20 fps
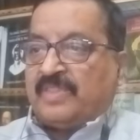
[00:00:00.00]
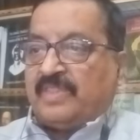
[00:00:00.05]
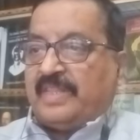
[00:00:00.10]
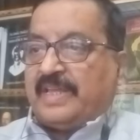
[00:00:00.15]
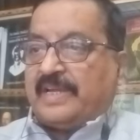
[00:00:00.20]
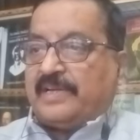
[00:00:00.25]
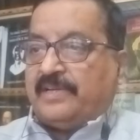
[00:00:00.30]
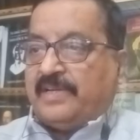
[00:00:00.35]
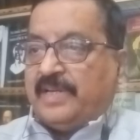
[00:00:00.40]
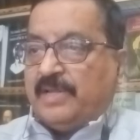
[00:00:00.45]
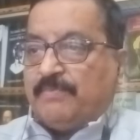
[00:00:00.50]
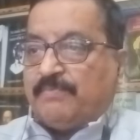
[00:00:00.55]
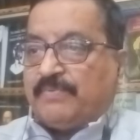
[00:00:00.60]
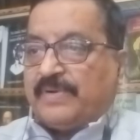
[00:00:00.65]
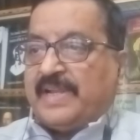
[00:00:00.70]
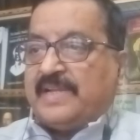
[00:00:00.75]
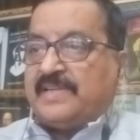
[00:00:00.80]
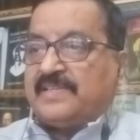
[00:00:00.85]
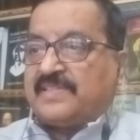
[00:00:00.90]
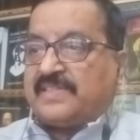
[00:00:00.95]
The
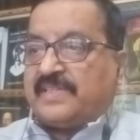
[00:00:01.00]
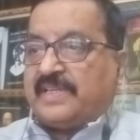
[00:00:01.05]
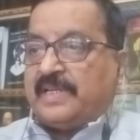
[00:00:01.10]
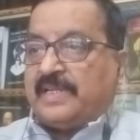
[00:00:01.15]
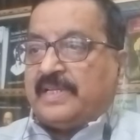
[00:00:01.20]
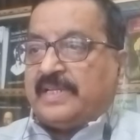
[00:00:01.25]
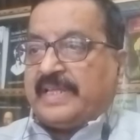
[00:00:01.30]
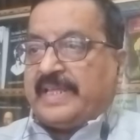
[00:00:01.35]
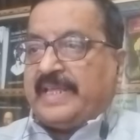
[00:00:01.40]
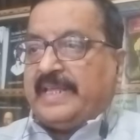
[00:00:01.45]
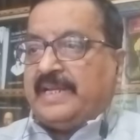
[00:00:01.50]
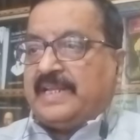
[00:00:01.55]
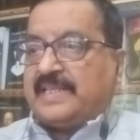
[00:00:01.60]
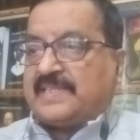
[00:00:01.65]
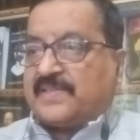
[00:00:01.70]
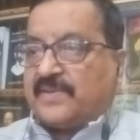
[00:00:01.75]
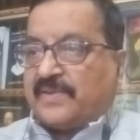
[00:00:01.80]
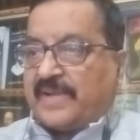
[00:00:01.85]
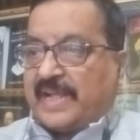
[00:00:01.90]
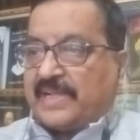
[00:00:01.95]
difference in
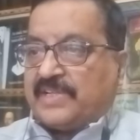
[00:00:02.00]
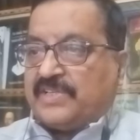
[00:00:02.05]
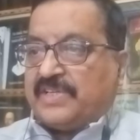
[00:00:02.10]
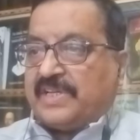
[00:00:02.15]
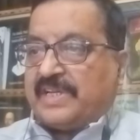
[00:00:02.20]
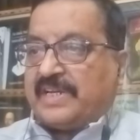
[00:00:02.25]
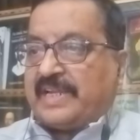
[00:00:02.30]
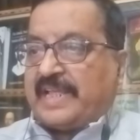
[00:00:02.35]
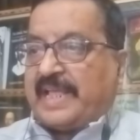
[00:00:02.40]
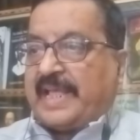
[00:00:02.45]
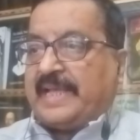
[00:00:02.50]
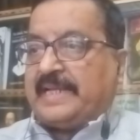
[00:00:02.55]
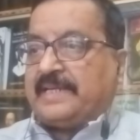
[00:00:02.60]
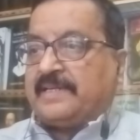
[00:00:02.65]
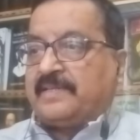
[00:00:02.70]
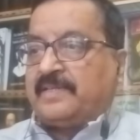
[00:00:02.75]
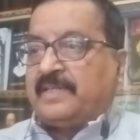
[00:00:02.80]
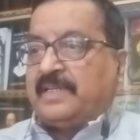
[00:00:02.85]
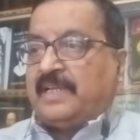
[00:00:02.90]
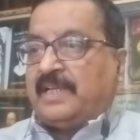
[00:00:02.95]
the structure
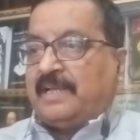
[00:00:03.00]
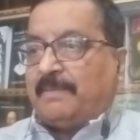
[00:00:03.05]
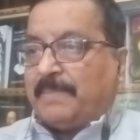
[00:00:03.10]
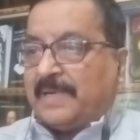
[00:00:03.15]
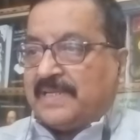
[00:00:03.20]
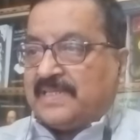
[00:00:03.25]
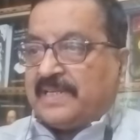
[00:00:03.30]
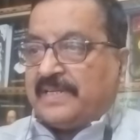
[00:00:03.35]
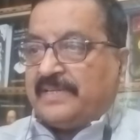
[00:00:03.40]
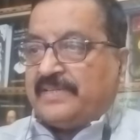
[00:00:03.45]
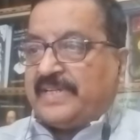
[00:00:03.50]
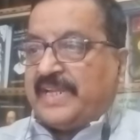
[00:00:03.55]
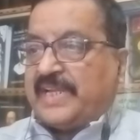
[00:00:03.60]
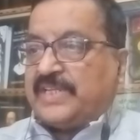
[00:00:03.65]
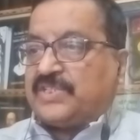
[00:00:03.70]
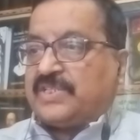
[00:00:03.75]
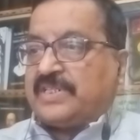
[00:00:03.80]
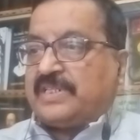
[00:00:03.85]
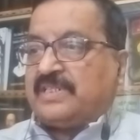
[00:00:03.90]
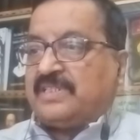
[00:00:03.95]
and
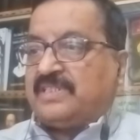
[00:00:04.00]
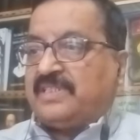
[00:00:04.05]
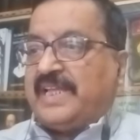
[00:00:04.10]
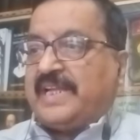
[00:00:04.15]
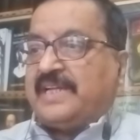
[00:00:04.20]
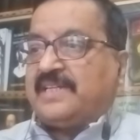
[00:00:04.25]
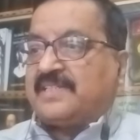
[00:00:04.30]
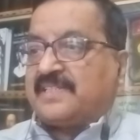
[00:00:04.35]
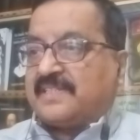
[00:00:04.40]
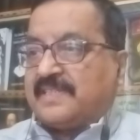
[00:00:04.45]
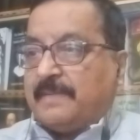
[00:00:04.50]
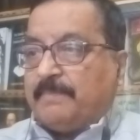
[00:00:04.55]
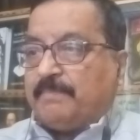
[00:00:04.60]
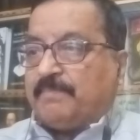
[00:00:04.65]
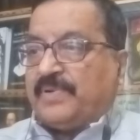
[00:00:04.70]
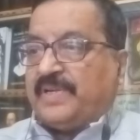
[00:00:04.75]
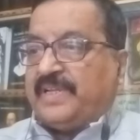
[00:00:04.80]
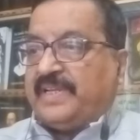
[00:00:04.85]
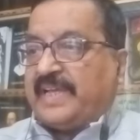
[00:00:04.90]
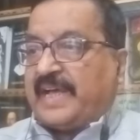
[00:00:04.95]
presentation then
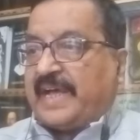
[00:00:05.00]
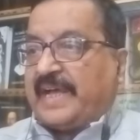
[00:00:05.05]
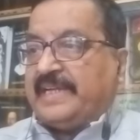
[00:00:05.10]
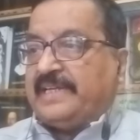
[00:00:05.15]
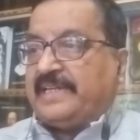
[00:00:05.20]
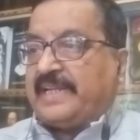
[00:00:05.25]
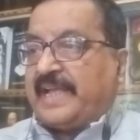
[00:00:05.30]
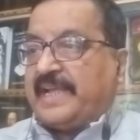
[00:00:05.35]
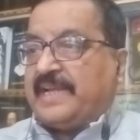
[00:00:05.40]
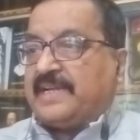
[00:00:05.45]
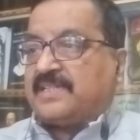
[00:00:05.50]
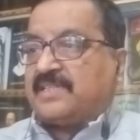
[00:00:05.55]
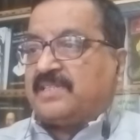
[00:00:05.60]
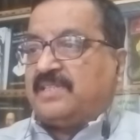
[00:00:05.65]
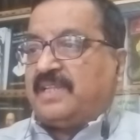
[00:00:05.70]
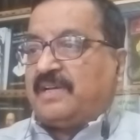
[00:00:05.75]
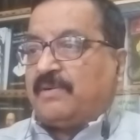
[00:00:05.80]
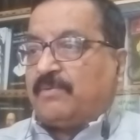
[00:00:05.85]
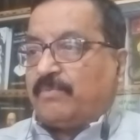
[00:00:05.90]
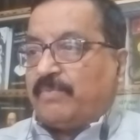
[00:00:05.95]
simply highlights
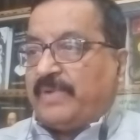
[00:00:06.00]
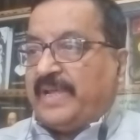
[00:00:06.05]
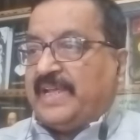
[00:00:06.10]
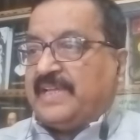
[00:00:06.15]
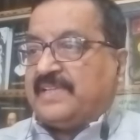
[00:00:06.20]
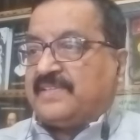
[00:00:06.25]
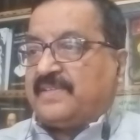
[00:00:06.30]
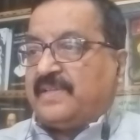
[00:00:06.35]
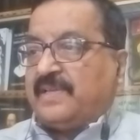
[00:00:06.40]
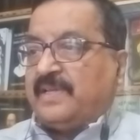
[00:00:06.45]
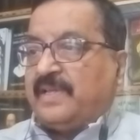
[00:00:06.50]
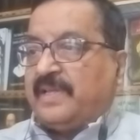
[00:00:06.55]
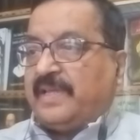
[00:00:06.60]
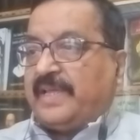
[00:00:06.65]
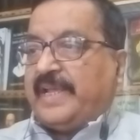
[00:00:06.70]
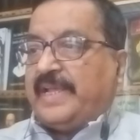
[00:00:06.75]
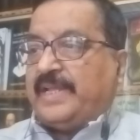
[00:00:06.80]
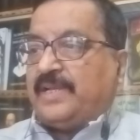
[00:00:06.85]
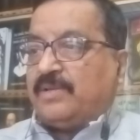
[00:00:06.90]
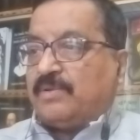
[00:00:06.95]
the ways
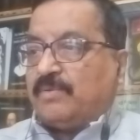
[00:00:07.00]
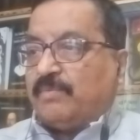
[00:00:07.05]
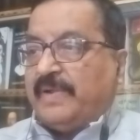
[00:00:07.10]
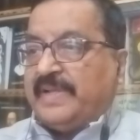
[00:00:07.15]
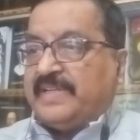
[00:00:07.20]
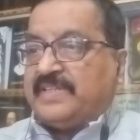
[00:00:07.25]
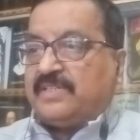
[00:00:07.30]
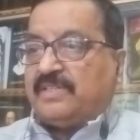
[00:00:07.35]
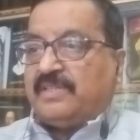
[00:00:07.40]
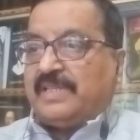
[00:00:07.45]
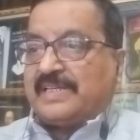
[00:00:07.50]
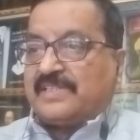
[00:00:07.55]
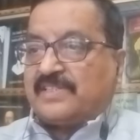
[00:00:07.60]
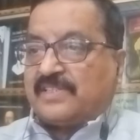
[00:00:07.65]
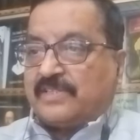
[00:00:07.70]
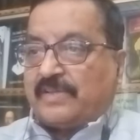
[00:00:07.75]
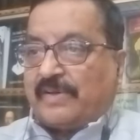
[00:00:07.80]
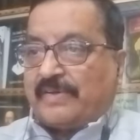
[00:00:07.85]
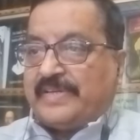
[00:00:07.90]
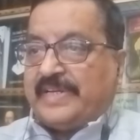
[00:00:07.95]
in which the
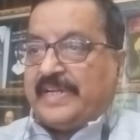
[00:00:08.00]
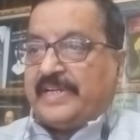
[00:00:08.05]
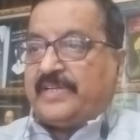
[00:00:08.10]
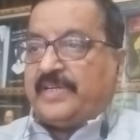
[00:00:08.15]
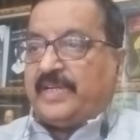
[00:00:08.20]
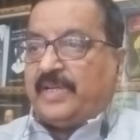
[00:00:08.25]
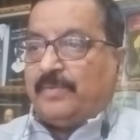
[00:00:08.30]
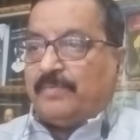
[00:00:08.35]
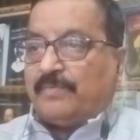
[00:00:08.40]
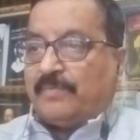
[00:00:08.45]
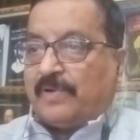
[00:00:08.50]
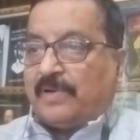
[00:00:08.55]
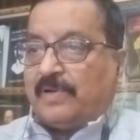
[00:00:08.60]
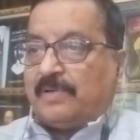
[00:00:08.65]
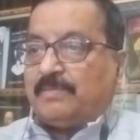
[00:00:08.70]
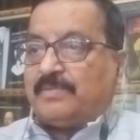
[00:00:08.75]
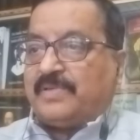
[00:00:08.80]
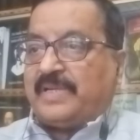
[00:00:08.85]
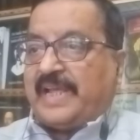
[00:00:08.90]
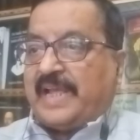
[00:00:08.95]
sonnet
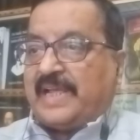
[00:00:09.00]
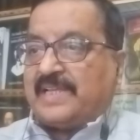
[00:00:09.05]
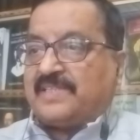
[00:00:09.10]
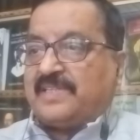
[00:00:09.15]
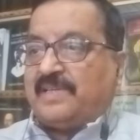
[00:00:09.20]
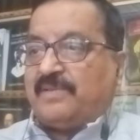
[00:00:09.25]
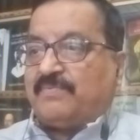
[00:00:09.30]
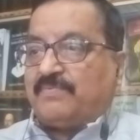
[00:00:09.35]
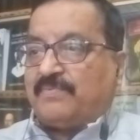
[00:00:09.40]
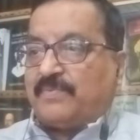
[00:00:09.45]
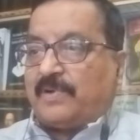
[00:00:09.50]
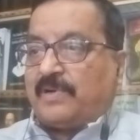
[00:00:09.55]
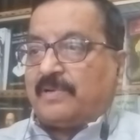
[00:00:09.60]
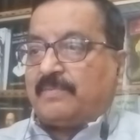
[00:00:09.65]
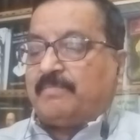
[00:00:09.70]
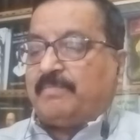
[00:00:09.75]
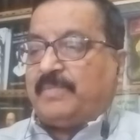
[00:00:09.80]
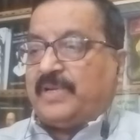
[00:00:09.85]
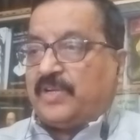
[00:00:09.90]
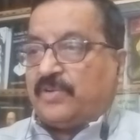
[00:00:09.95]
evolved as a
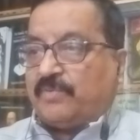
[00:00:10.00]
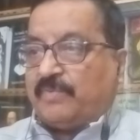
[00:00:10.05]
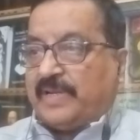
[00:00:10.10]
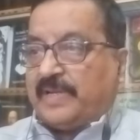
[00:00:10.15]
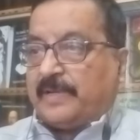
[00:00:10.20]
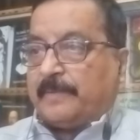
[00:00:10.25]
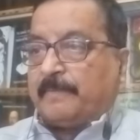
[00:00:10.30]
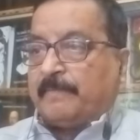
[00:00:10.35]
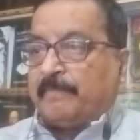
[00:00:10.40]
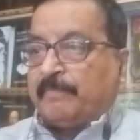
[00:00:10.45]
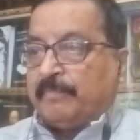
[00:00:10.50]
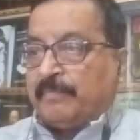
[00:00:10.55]
form between